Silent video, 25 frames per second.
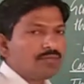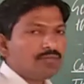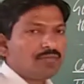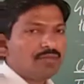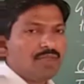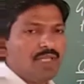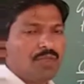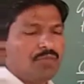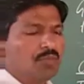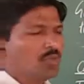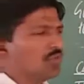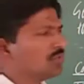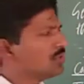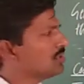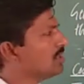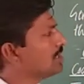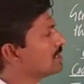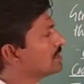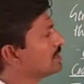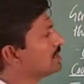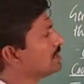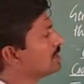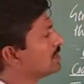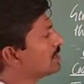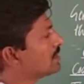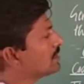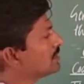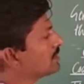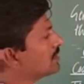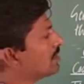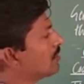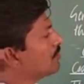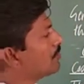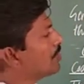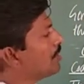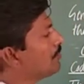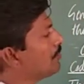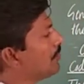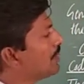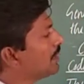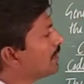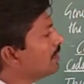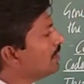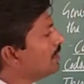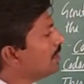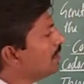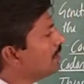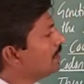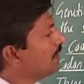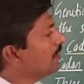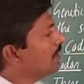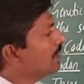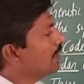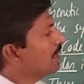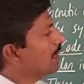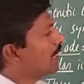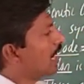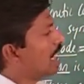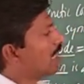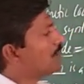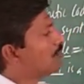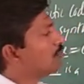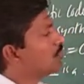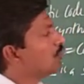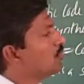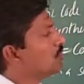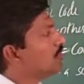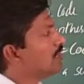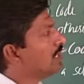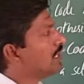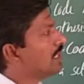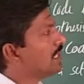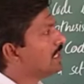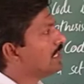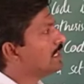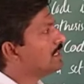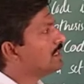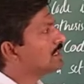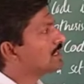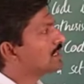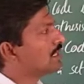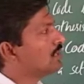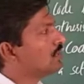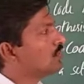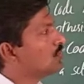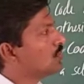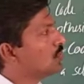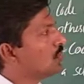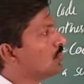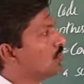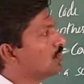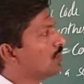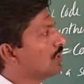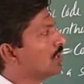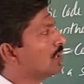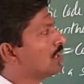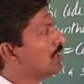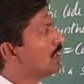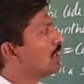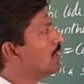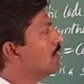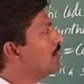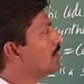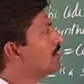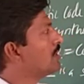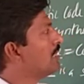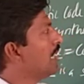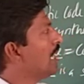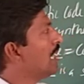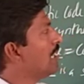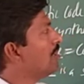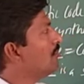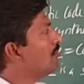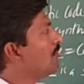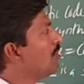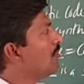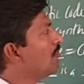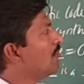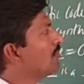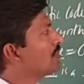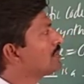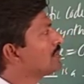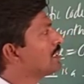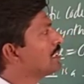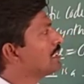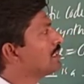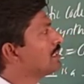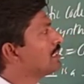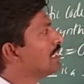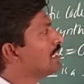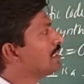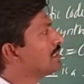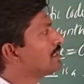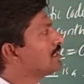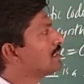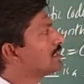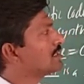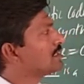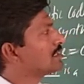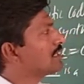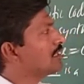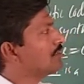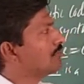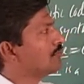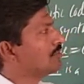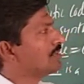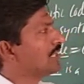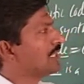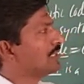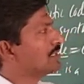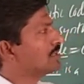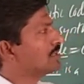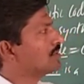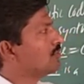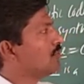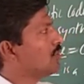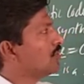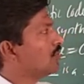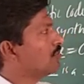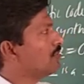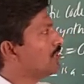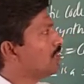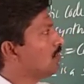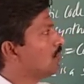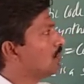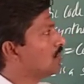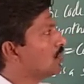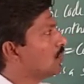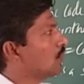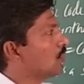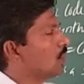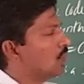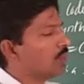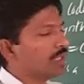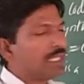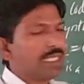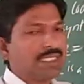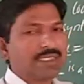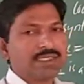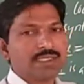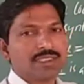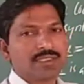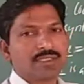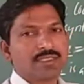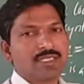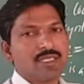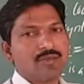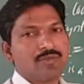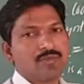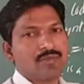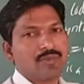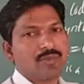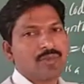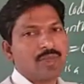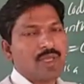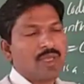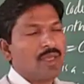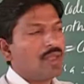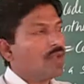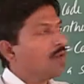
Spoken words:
Both the synthesis of mRNA and protein is controlled with the help of a signal system, that is what we call a coding system,